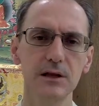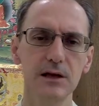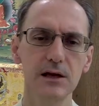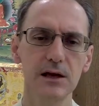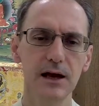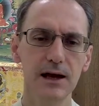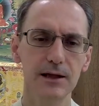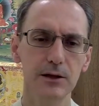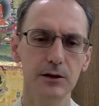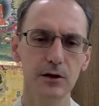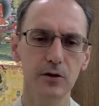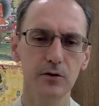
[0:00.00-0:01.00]
and
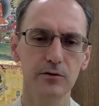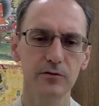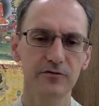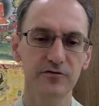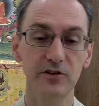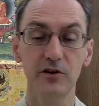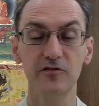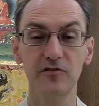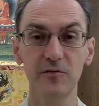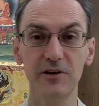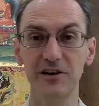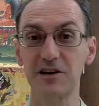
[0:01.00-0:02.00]
so for me it
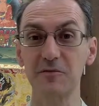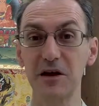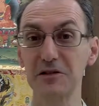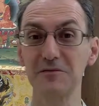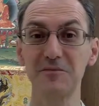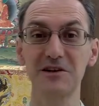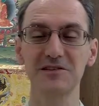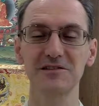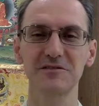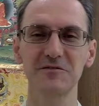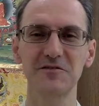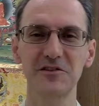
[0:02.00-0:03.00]
kind of makes it
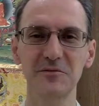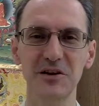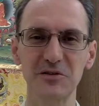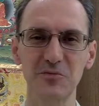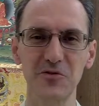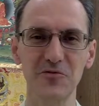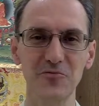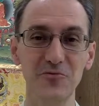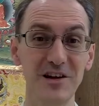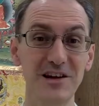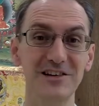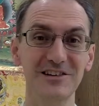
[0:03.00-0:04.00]
feel much more
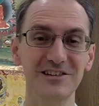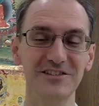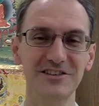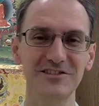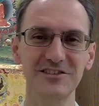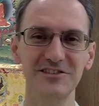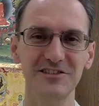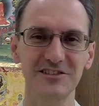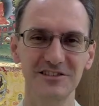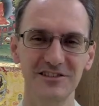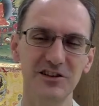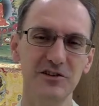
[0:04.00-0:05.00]
real. This isn't,
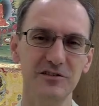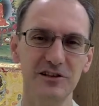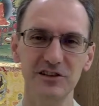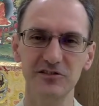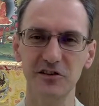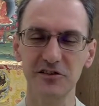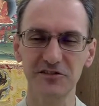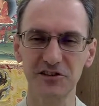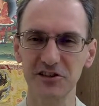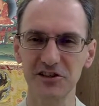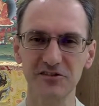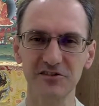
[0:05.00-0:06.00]
it's not
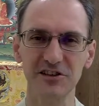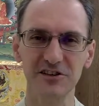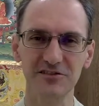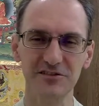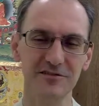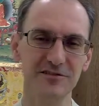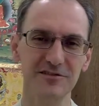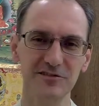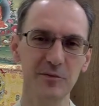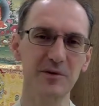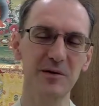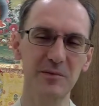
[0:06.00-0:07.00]
statistics. So many
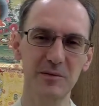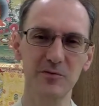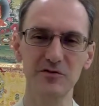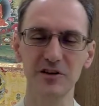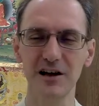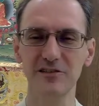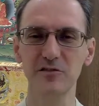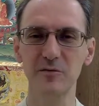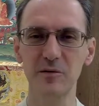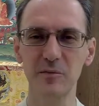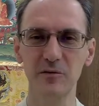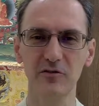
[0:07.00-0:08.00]
people die, so many
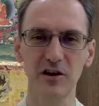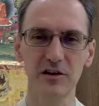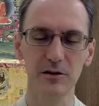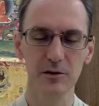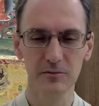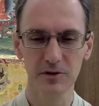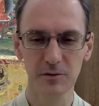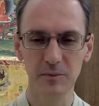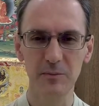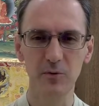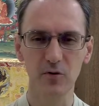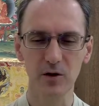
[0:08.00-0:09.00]
people die. It's people
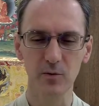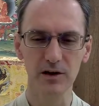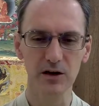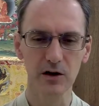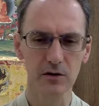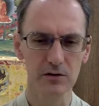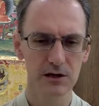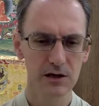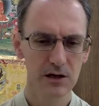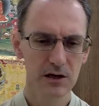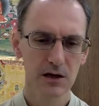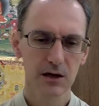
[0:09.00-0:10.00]
that we know.
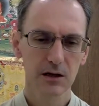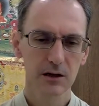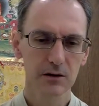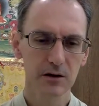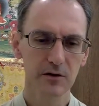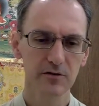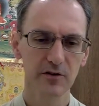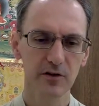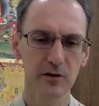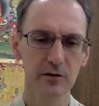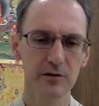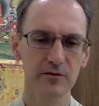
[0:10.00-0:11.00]
So for those
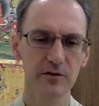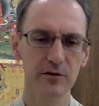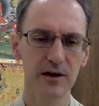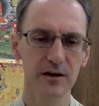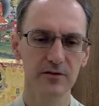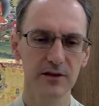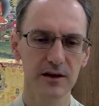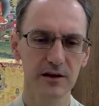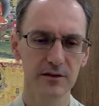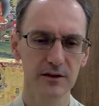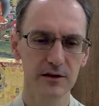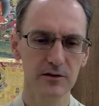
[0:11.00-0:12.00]
of you out there
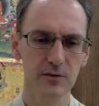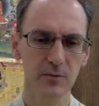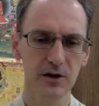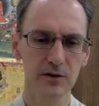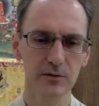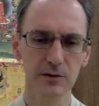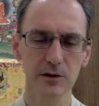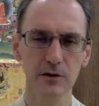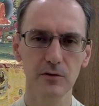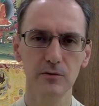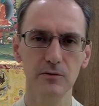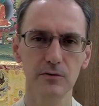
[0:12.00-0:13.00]
that you might also
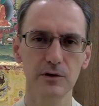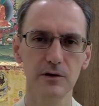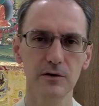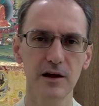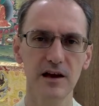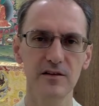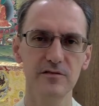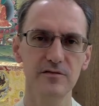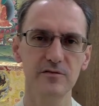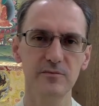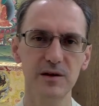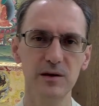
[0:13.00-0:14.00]
have
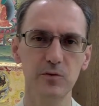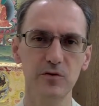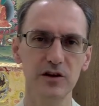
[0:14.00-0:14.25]
people that